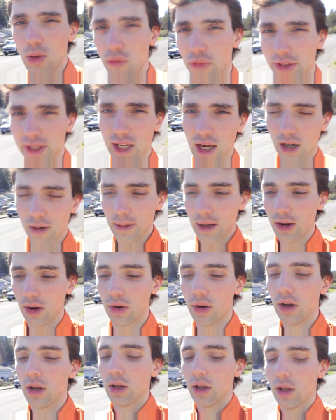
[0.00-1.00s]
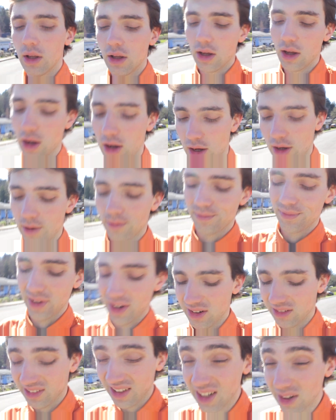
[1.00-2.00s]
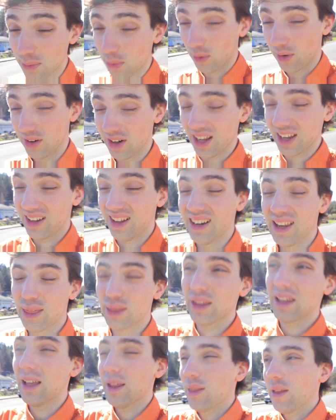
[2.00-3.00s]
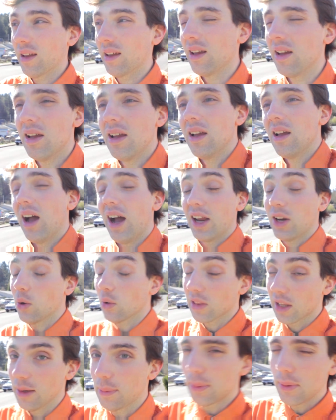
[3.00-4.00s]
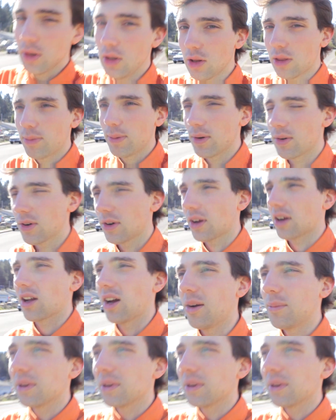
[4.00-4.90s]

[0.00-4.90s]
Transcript: only care about their leaderboard. And honestly, guys, like, I know a lot of people use speedrun.com,